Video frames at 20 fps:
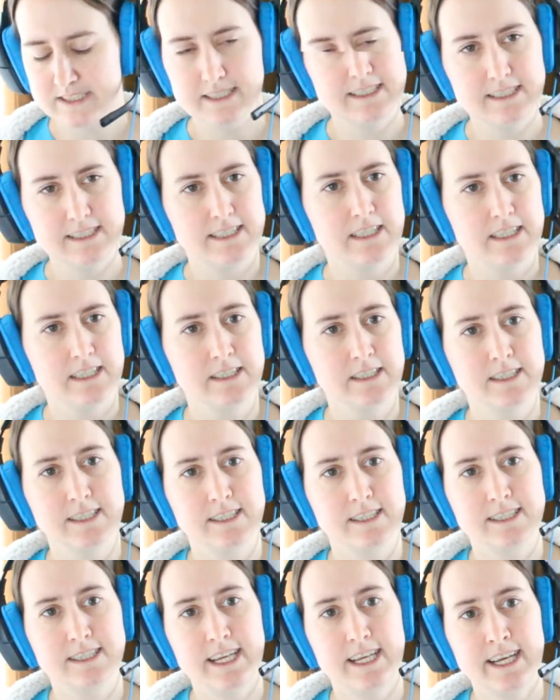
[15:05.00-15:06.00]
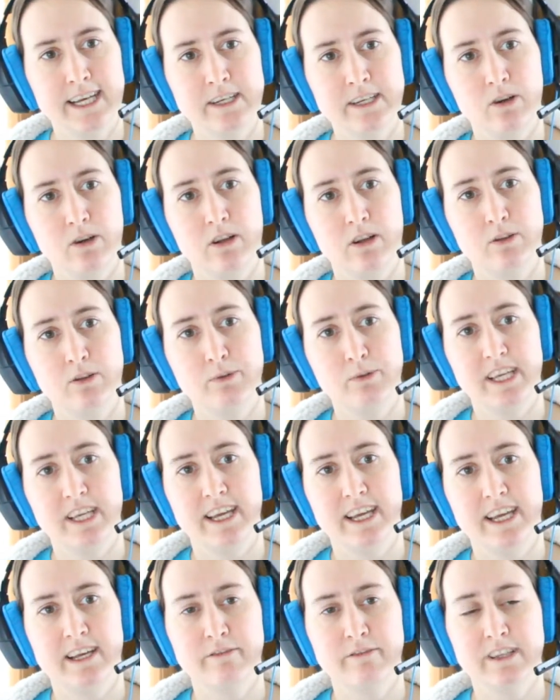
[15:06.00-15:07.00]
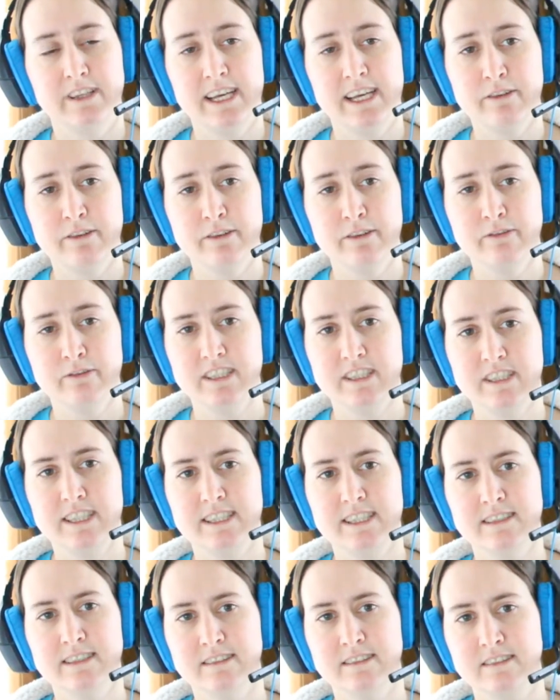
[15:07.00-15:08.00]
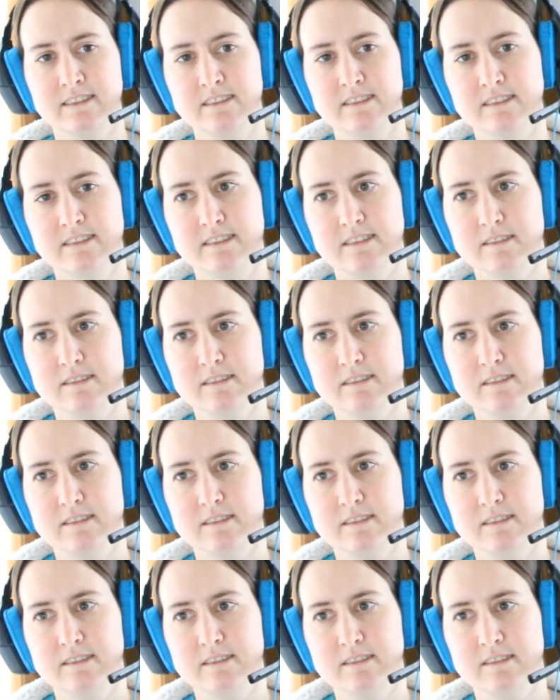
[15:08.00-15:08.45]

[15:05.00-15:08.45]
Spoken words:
than that, all we have left is